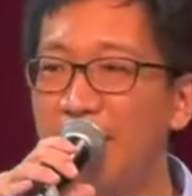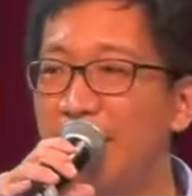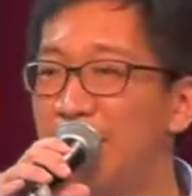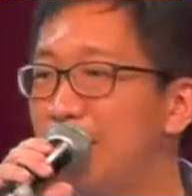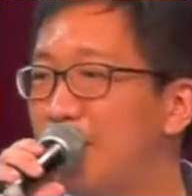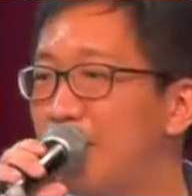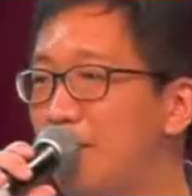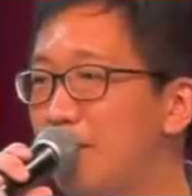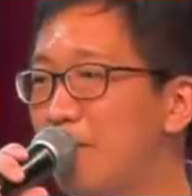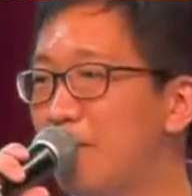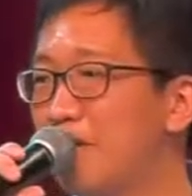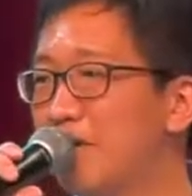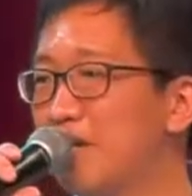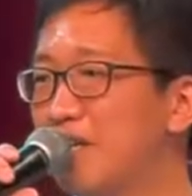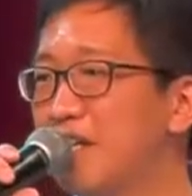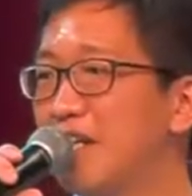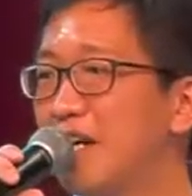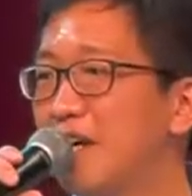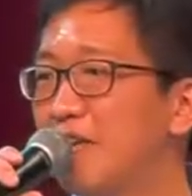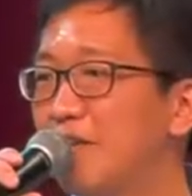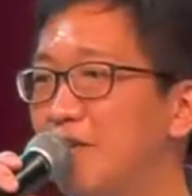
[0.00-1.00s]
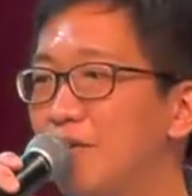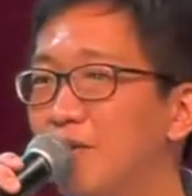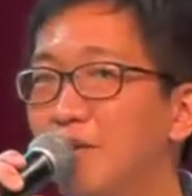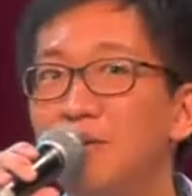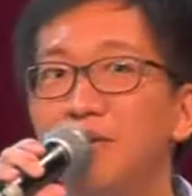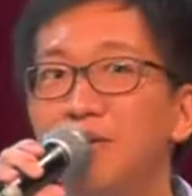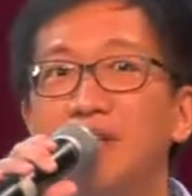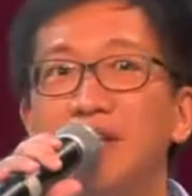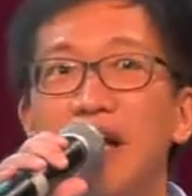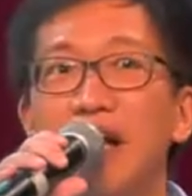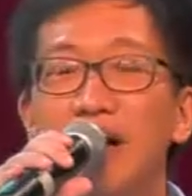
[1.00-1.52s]
And how about in our
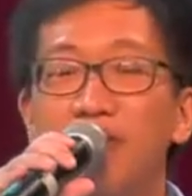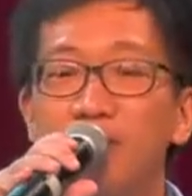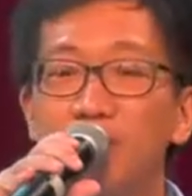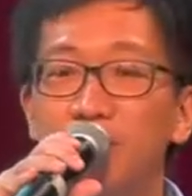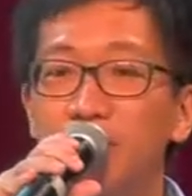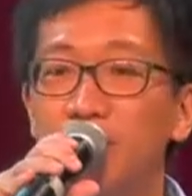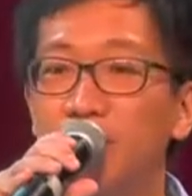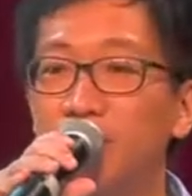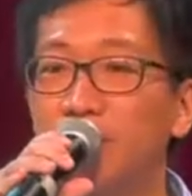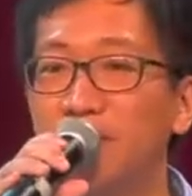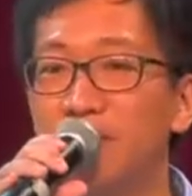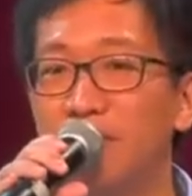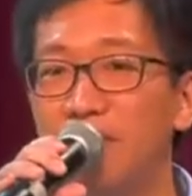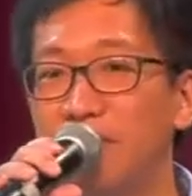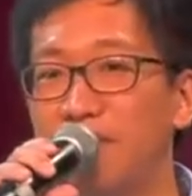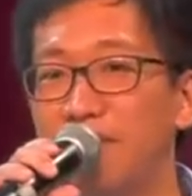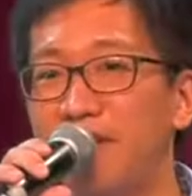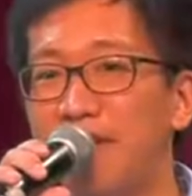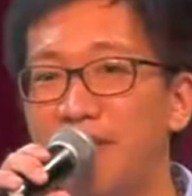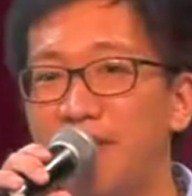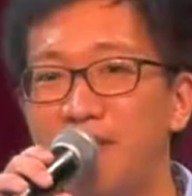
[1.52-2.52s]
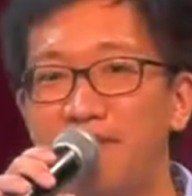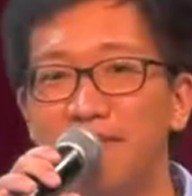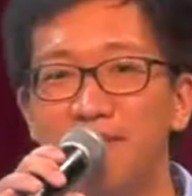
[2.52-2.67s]
own outlook of life?